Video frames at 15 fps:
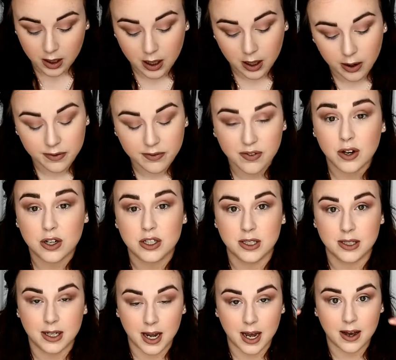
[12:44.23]
Now I'm fortunate
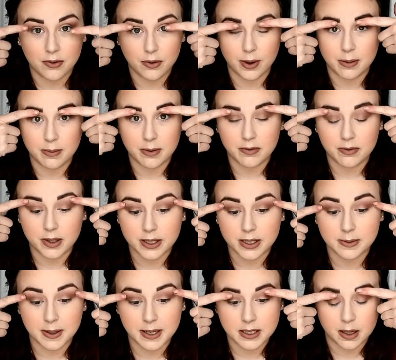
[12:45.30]
that I have quite a bit of lid
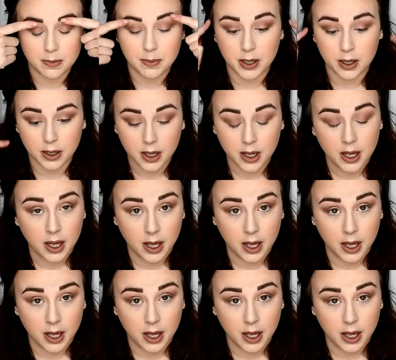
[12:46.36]
space up here.